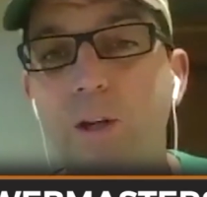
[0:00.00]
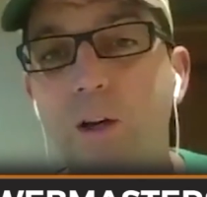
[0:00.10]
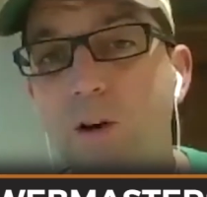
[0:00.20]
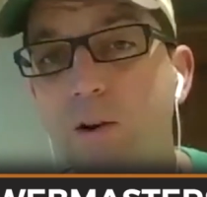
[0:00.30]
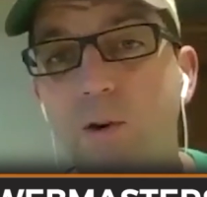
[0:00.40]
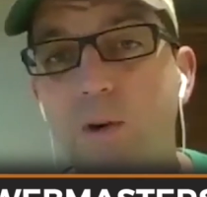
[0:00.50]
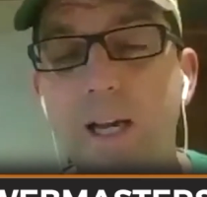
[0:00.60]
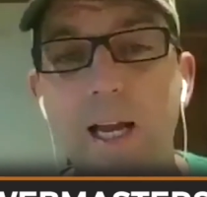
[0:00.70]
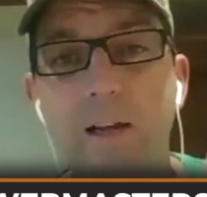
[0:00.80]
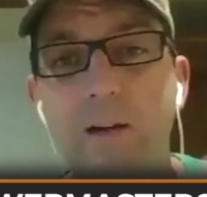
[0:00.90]
on
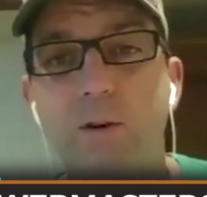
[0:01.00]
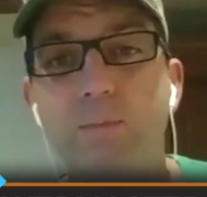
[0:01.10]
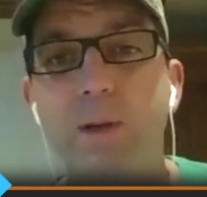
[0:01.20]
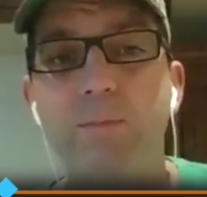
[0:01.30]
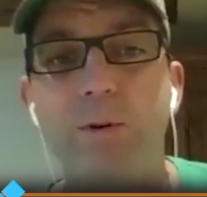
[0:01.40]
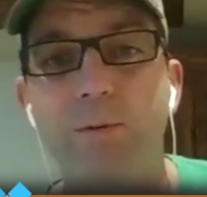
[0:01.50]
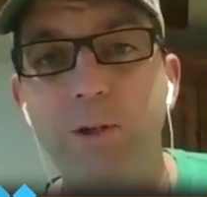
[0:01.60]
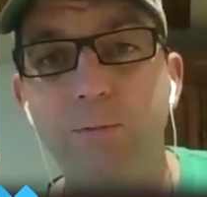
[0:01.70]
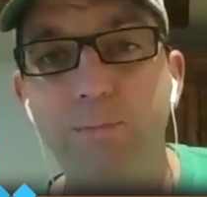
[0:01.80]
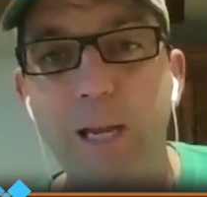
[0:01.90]
organic or we
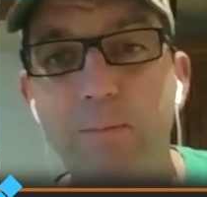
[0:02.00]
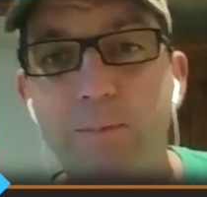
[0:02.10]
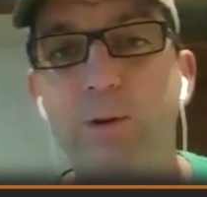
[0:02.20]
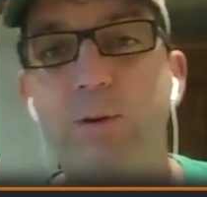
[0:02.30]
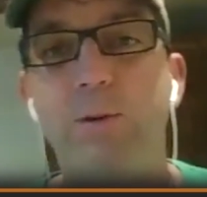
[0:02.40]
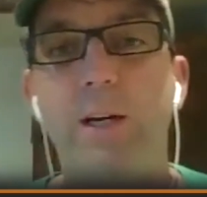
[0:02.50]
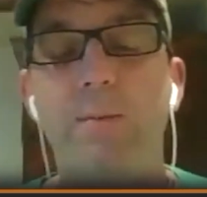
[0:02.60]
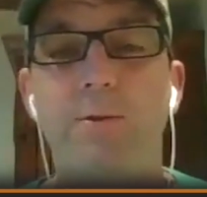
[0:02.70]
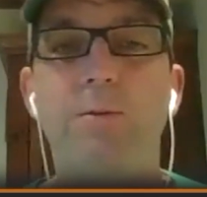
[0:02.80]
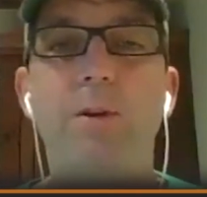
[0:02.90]
do paid
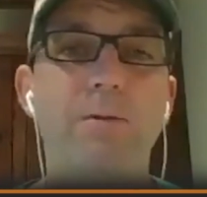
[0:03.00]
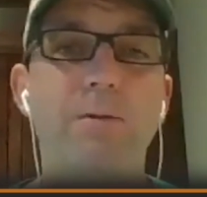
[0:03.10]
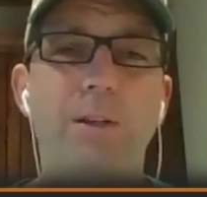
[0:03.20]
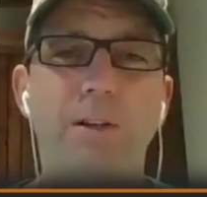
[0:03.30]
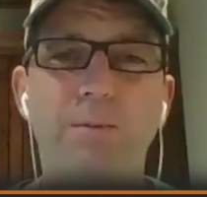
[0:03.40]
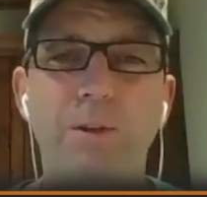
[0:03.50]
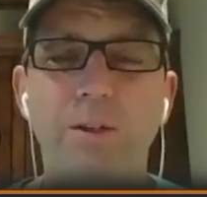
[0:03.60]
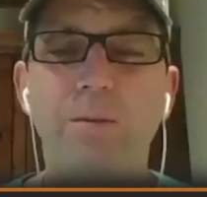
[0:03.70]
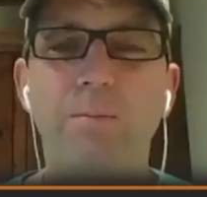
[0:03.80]
programs or whatever it is we do.